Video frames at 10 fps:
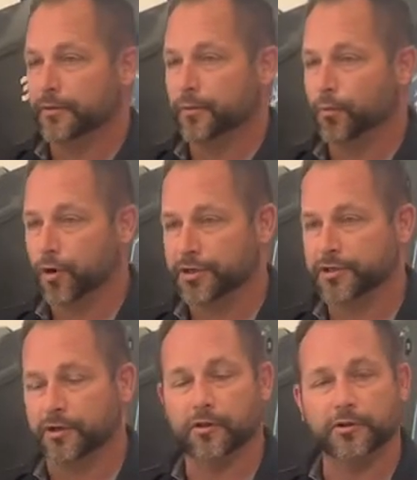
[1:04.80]
works
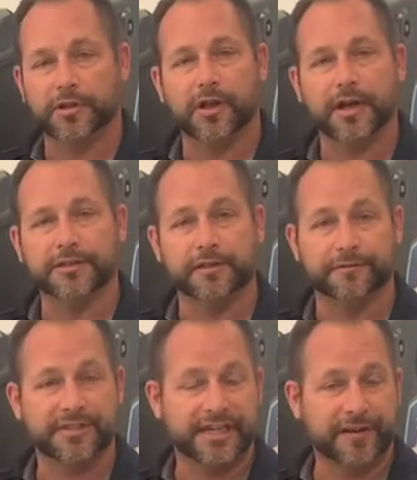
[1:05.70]
along the lines of
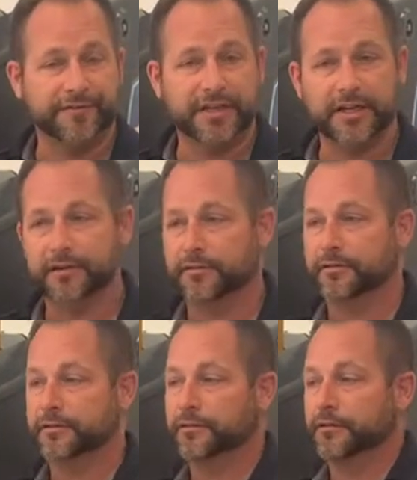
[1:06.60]
safety
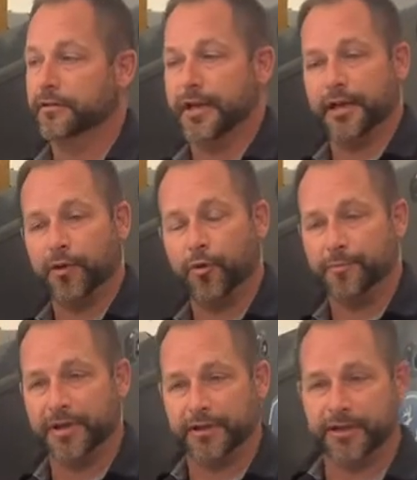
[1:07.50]
and
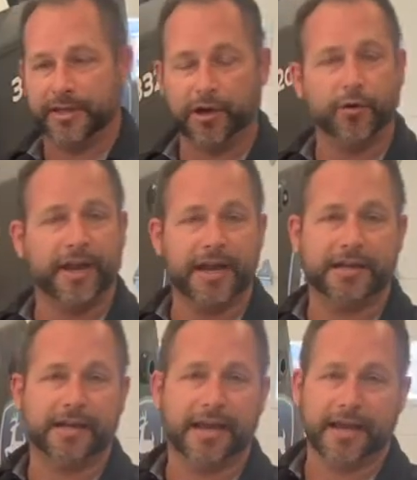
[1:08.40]
equipment, and they go hand
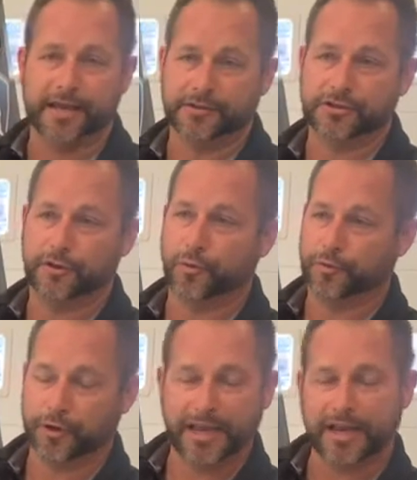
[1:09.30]
in hand. So
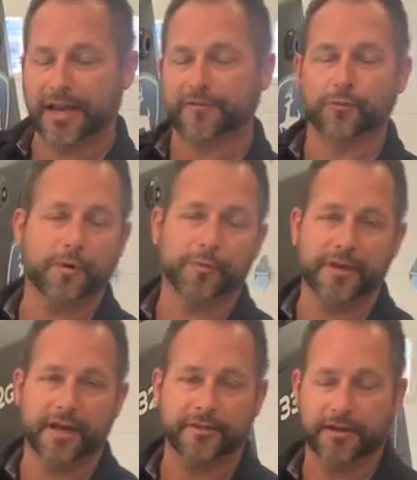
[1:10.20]
you can't have one
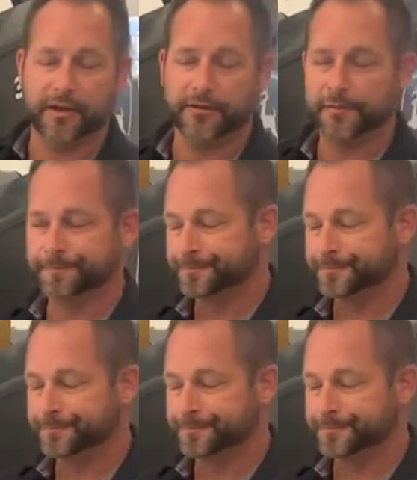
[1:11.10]
without the other.